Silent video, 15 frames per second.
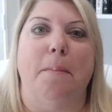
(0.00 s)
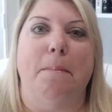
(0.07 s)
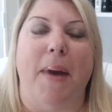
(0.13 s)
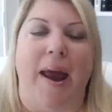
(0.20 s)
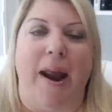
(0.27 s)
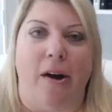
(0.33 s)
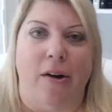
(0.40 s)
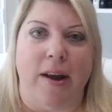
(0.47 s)

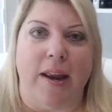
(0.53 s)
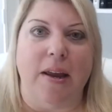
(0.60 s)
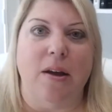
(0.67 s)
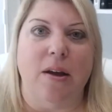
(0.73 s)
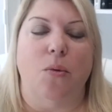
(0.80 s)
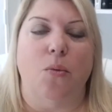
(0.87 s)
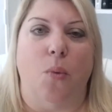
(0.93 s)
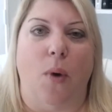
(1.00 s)

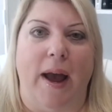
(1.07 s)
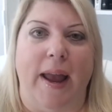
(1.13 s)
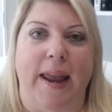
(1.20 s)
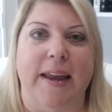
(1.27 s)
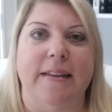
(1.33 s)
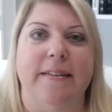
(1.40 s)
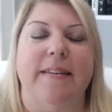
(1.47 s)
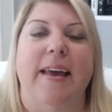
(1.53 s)
Barry
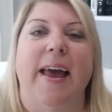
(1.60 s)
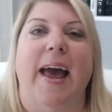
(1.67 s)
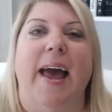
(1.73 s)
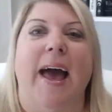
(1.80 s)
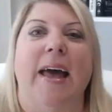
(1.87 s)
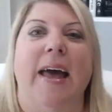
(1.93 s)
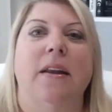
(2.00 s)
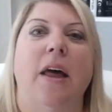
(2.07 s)
White
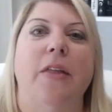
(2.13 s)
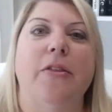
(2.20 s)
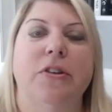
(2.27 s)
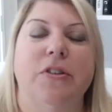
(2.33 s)
and another